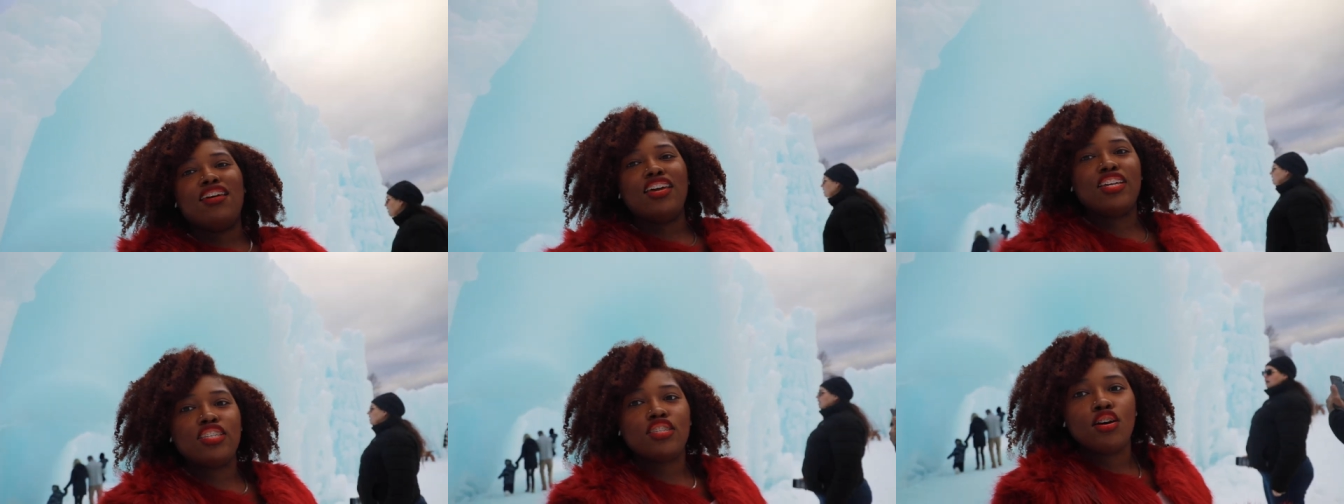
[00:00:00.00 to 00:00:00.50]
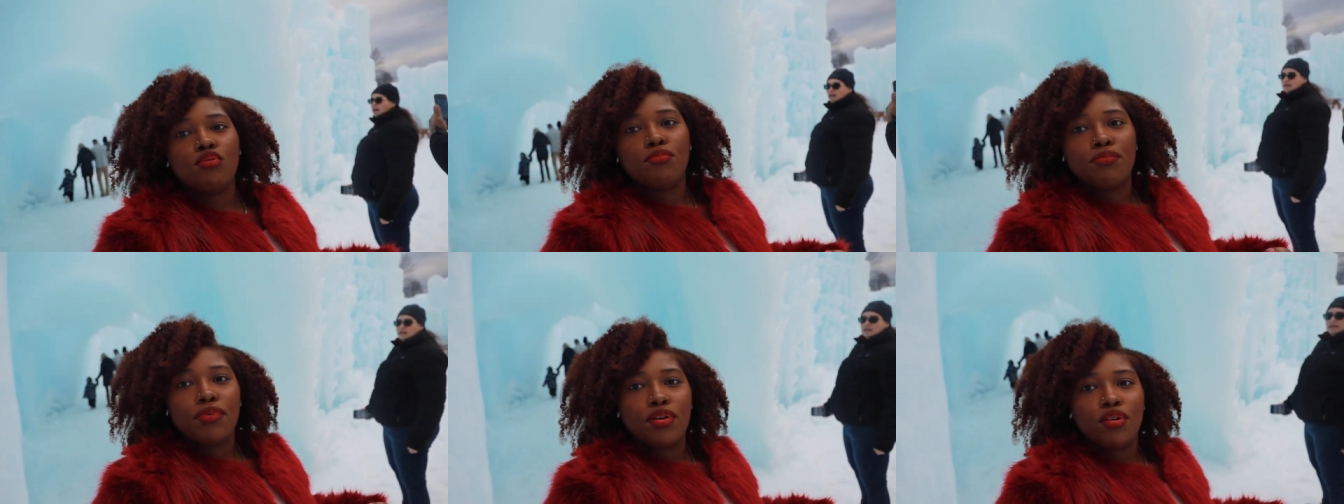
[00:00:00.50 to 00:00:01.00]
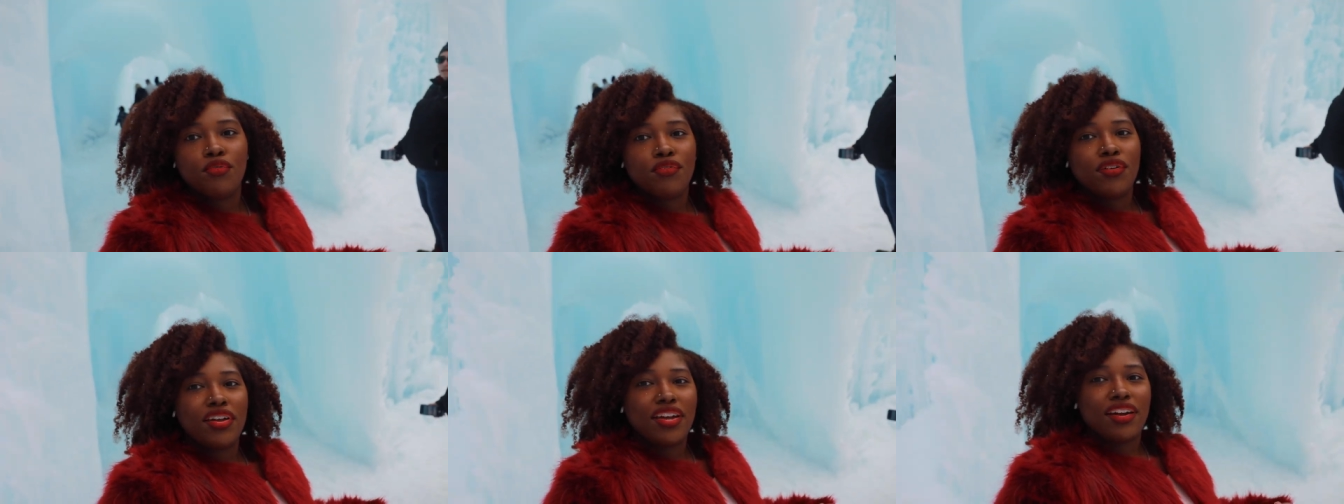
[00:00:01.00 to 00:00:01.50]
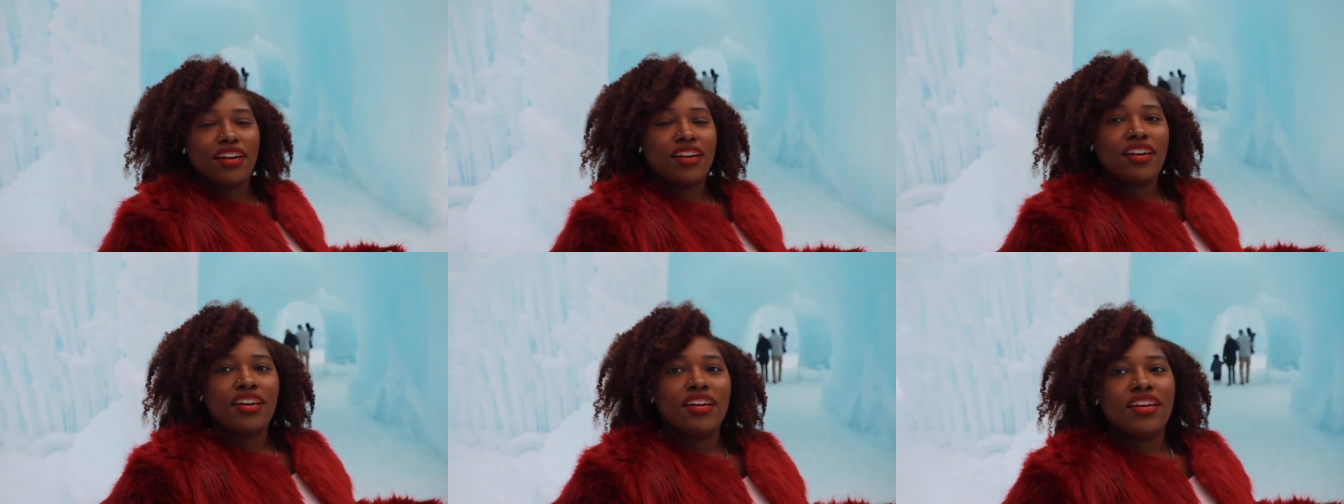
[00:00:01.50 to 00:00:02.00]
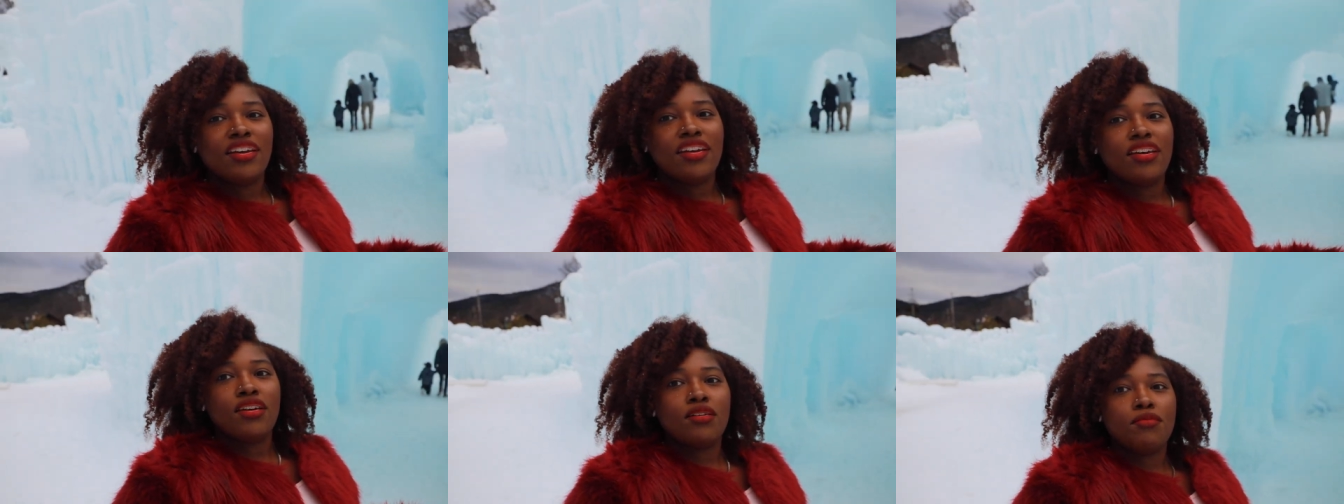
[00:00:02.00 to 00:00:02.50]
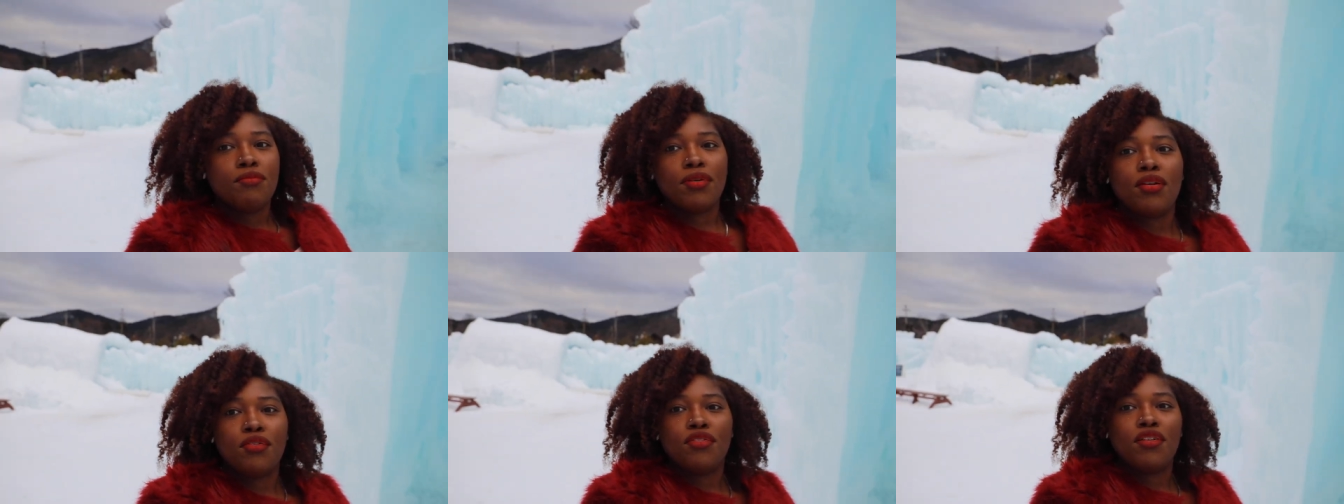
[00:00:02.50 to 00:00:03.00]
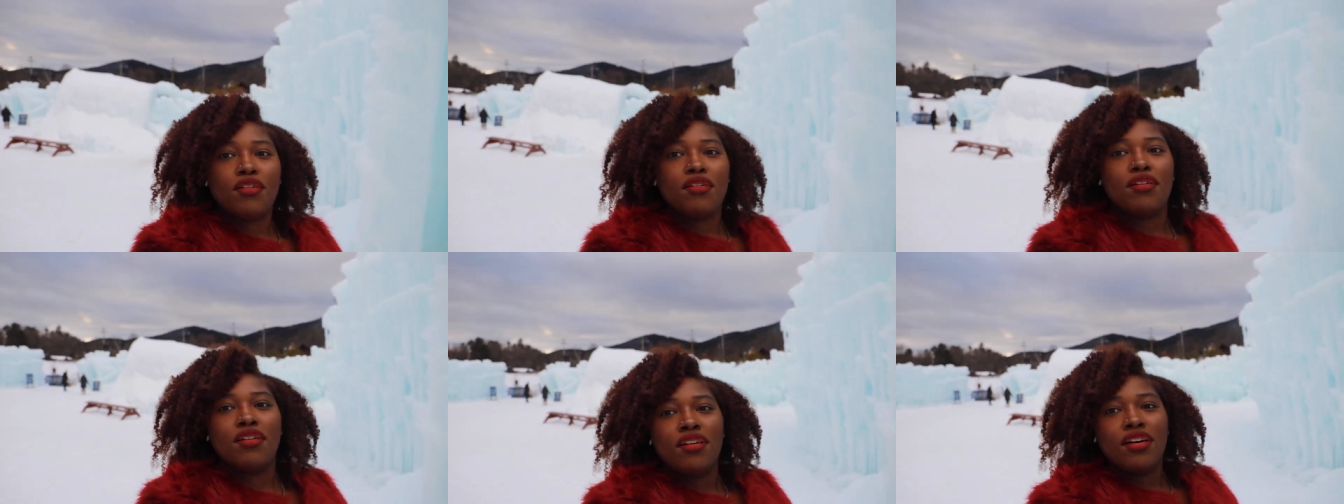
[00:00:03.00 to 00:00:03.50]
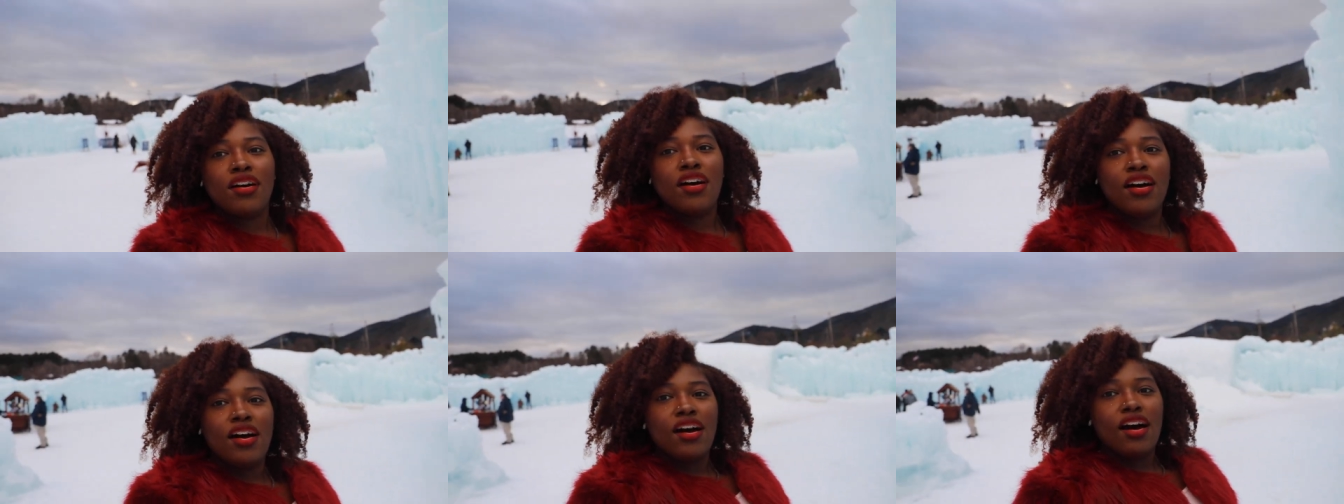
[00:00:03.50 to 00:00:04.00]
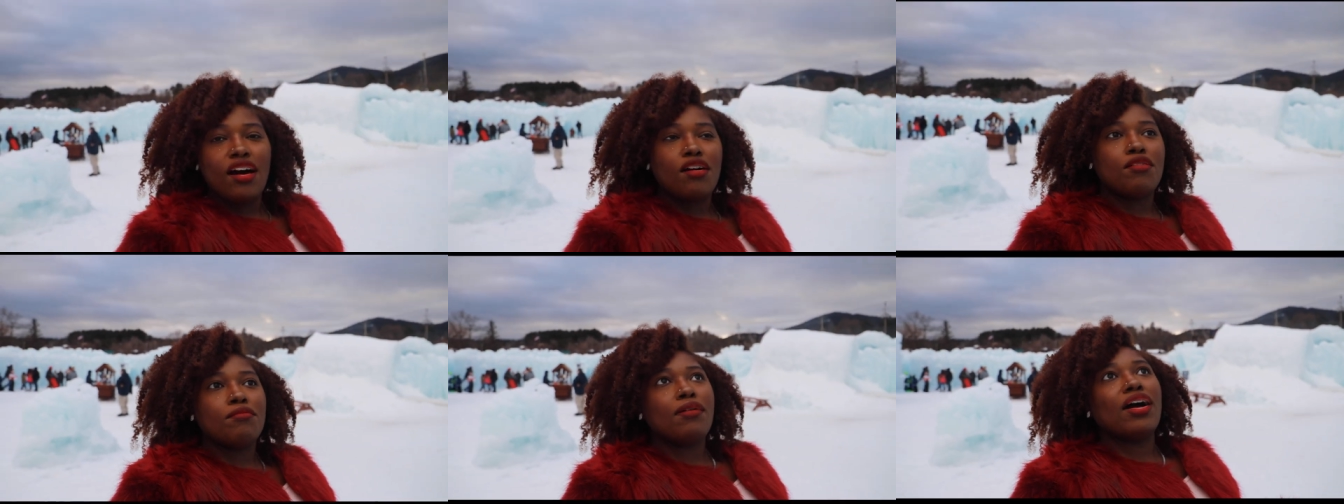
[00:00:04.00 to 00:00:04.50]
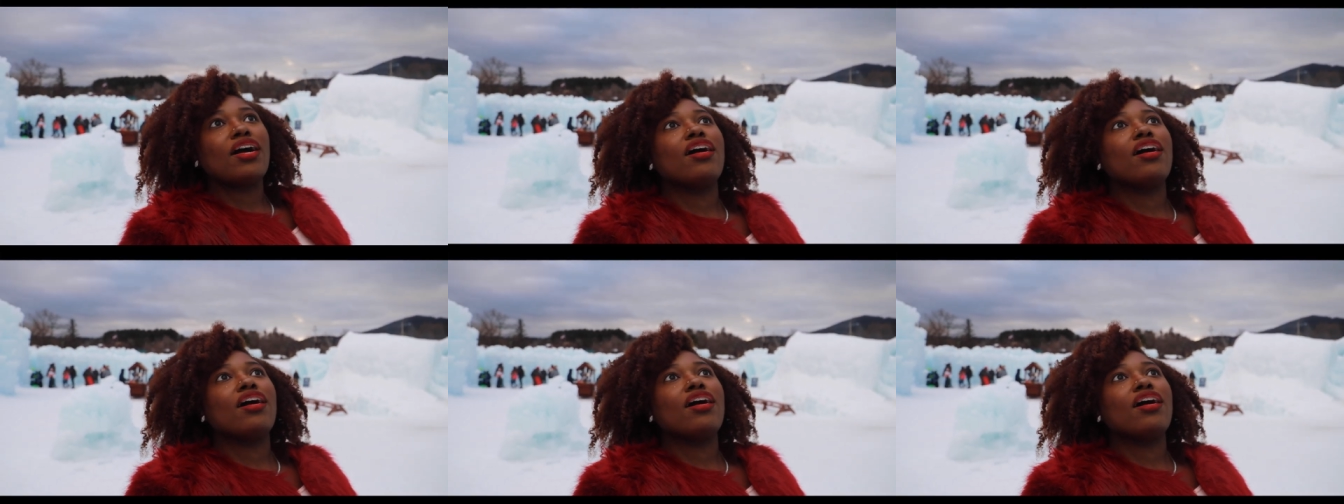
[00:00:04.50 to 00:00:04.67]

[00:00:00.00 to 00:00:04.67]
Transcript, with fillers: It is so beautiful here. Beautiful. Oh my